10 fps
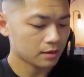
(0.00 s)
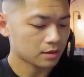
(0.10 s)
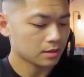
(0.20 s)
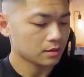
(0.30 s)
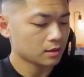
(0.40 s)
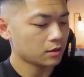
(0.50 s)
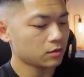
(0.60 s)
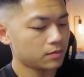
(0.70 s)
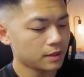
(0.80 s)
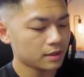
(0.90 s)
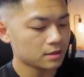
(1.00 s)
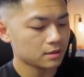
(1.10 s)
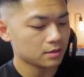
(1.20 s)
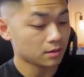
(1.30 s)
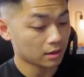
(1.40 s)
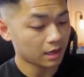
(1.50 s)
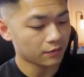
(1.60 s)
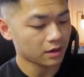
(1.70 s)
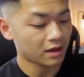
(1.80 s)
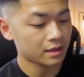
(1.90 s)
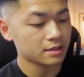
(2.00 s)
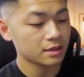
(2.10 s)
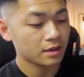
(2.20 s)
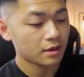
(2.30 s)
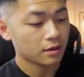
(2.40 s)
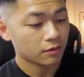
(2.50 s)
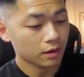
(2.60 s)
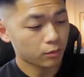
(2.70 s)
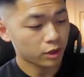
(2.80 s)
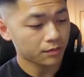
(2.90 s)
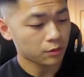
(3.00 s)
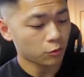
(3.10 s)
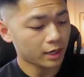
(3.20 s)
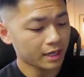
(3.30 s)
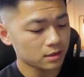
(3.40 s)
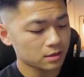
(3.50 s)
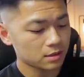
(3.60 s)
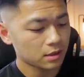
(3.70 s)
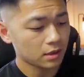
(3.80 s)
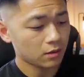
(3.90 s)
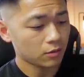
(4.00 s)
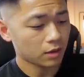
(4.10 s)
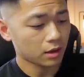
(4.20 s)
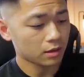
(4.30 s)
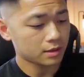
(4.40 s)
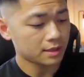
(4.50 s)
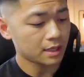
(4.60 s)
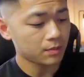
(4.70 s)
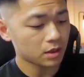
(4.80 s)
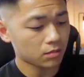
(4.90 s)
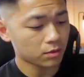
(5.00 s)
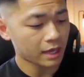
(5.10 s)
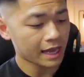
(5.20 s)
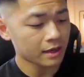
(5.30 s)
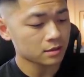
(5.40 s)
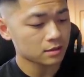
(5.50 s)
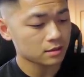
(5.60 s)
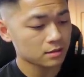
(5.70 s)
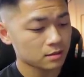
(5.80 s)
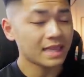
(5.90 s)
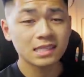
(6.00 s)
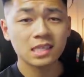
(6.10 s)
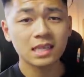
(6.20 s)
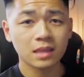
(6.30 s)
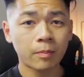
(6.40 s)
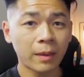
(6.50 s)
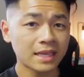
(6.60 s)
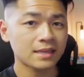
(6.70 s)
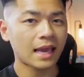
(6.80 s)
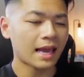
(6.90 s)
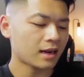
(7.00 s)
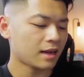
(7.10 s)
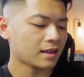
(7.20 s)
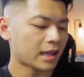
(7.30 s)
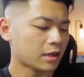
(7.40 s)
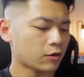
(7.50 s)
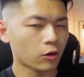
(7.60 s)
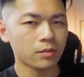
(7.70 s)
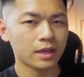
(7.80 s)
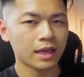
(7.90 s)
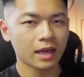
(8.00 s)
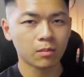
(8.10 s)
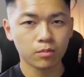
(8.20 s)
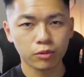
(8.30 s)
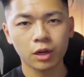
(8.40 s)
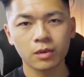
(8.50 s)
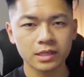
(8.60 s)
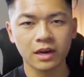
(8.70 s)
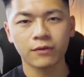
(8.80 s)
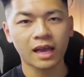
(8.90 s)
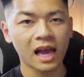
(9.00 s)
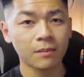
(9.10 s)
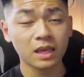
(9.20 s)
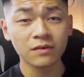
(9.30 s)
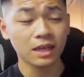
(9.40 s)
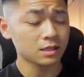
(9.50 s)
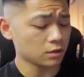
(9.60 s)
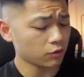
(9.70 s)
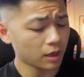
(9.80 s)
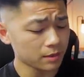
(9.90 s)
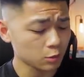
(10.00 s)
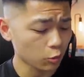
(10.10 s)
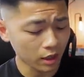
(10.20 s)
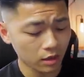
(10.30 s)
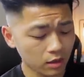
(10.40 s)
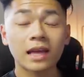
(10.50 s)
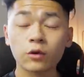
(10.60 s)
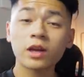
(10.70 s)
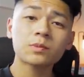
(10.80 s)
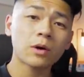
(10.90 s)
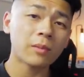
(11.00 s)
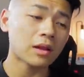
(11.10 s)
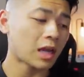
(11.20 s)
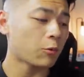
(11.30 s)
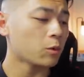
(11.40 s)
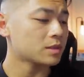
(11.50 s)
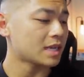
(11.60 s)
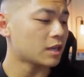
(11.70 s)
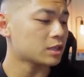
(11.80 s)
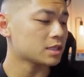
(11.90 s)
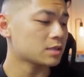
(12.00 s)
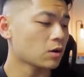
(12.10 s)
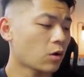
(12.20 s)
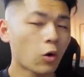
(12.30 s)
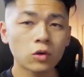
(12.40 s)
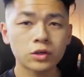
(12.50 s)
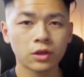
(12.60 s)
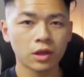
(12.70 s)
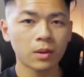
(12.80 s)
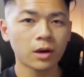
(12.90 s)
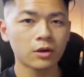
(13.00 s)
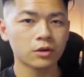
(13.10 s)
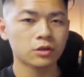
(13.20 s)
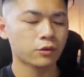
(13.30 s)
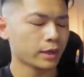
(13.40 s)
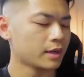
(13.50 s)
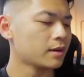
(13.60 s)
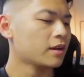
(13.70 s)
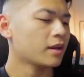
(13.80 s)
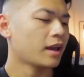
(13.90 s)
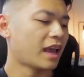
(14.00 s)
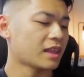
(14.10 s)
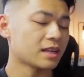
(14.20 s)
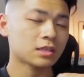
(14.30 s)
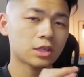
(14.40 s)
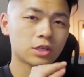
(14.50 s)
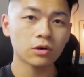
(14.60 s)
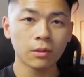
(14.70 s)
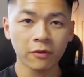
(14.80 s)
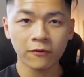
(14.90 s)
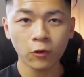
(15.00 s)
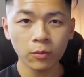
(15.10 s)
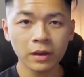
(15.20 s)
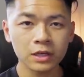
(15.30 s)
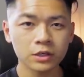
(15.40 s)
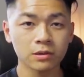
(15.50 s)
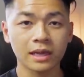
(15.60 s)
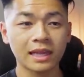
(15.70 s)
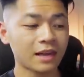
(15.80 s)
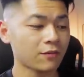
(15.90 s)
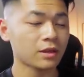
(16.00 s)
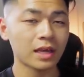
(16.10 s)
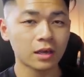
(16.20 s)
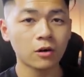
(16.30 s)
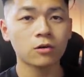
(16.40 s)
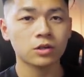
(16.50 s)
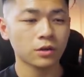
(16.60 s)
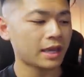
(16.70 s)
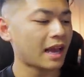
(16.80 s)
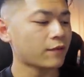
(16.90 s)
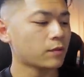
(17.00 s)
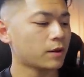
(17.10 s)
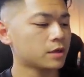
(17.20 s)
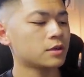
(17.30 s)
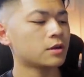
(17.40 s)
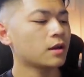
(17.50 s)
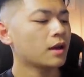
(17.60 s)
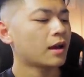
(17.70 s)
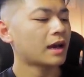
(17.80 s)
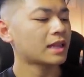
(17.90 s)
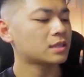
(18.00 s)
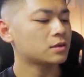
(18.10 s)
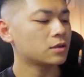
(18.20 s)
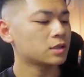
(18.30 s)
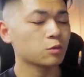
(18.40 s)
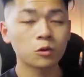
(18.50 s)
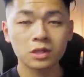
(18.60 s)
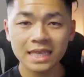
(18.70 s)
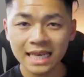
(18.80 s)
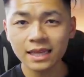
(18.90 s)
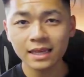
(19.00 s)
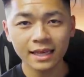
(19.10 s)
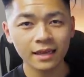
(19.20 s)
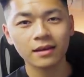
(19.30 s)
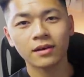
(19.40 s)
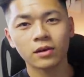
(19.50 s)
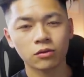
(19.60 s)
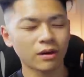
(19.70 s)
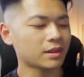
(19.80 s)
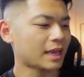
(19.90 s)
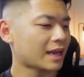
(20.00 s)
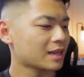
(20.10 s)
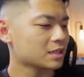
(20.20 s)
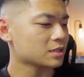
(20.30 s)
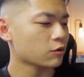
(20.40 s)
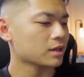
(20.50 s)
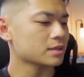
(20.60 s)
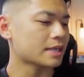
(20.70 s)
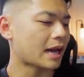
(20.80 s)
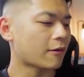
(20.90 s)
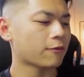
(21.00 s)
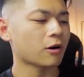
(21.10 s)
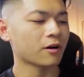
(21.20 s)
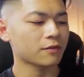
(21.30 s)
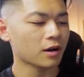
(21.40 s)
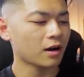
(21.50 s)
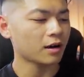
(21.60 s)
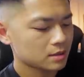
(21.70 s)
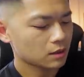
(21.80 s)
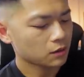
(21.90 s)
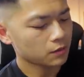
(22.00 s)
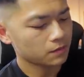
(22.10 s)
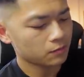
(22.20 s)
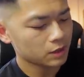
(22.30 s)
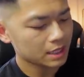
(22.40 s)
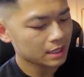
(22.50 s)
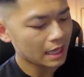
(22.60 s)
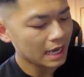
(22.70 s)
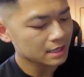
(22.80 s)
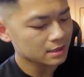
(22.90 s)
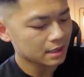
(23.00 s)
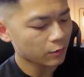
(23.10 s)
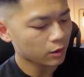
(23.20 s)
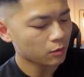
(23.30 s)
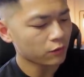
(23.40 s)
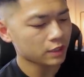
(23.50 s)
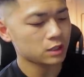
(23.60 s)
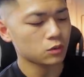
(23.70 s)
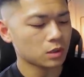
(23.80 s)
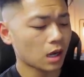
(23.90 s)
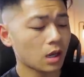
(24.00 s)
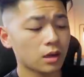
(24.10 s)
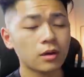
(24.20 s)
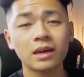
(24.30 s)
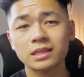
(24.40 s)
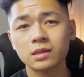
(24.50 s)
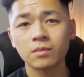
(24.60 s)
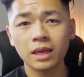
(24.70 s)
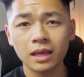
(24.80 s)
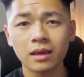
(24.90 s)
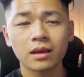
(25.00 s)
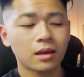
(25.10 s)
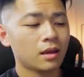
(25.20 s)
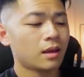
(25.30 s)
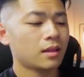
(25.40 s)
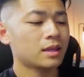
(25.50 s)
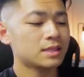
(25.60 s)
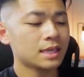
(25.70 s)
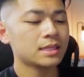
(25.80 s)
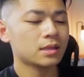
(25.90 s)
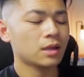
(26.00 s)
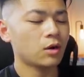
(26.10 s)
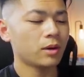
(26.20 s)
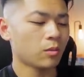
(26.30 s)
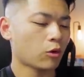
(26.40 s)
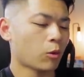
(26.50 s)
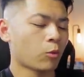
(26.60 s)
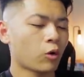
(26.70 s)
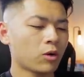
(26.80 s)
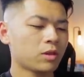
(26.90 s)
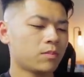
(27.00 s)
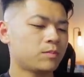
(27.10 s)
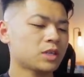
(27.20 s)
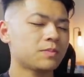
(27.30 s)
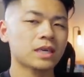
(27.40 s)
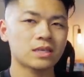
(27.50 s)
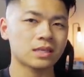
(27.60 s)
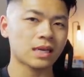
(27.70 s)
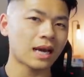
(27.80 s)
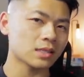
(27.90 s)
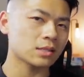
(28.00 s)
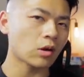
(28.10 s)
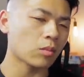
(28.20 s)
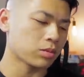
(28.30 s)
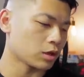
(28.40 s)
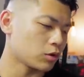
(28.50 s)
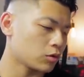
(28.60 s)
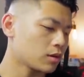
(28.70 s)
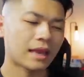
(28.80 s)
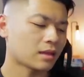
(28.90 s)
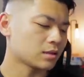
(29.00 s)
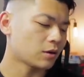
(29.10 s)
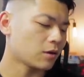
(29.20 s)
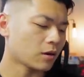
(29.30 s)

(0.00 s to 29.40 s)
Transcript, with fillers: just a little bit, kind of a lot. We're going to bring up the whites. We're going to deepen the blacks. And that's just like basic editing that you normally get in pretty much every app, even Instagram as well. And the greatest part about Lightroom is that you can just hold your thumb on your screen, and then it's going to show the before picture. And then if you let go, it'll show the after picture. I like to do this routinely throughout the edit just so I can see how far I've gone. So we did that. Then we're gonna move on to color, and to me this needs a little bit more warmth just because the sky is so blue, and the dirt